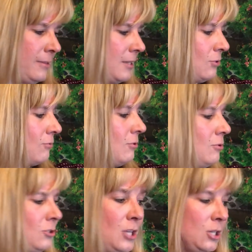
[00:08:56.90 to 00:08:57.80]
thought Scrooge,
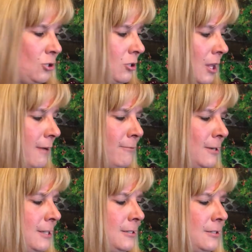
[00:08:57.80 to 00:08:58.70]
such clever
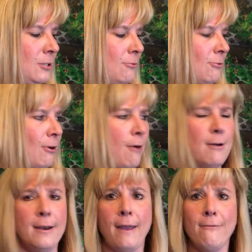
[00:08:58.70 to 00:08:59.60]
nieces don't grow
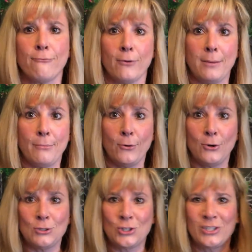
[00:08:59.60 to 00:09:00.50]
on every
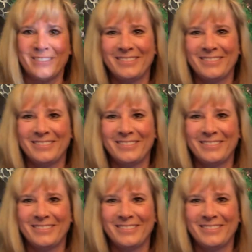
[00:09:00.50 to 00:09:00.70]
bush.